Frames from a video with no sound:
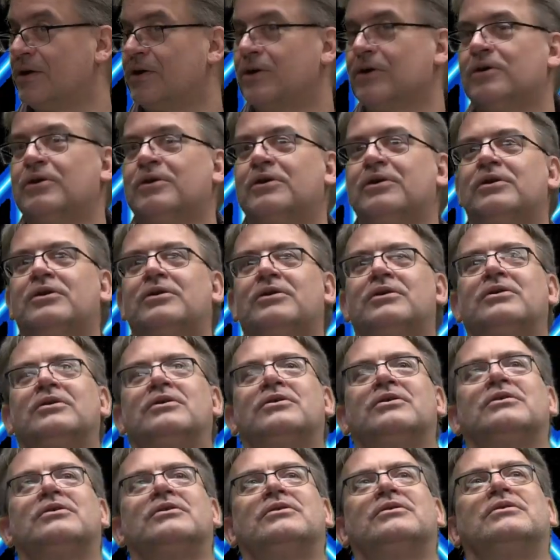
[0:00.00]

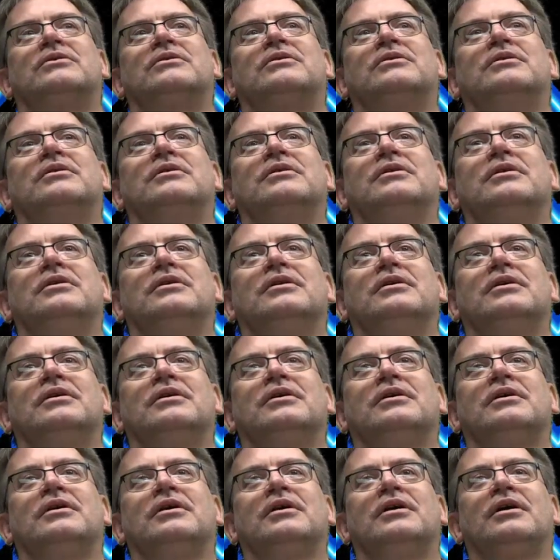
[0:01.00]

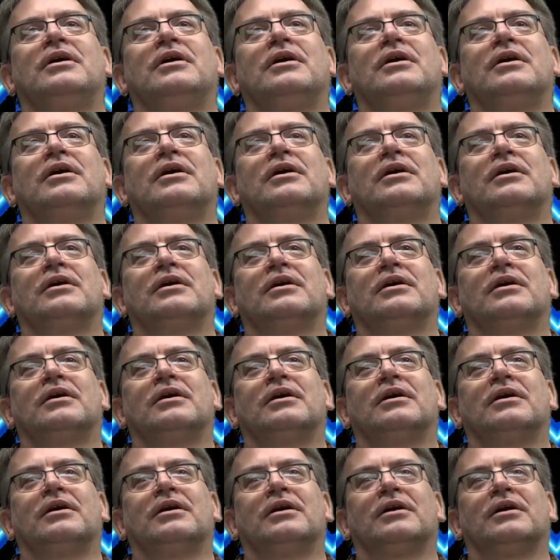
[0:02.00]

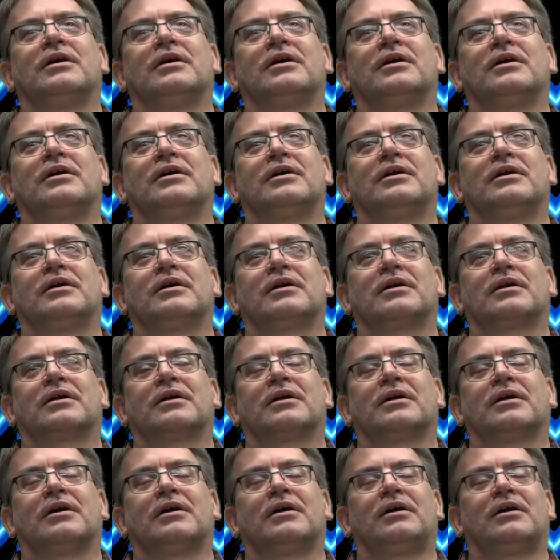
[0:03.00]

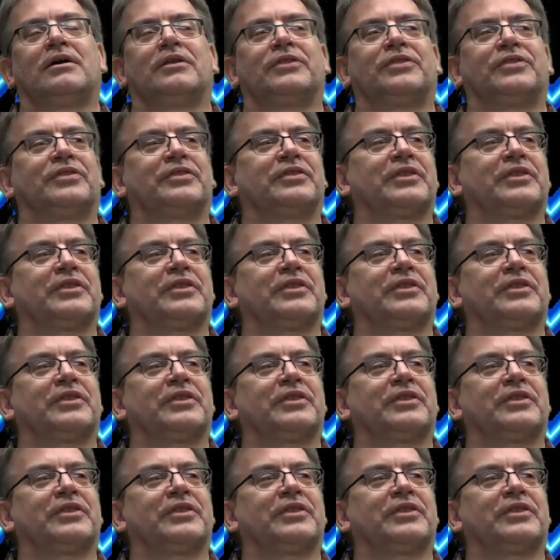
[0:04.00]
(silent)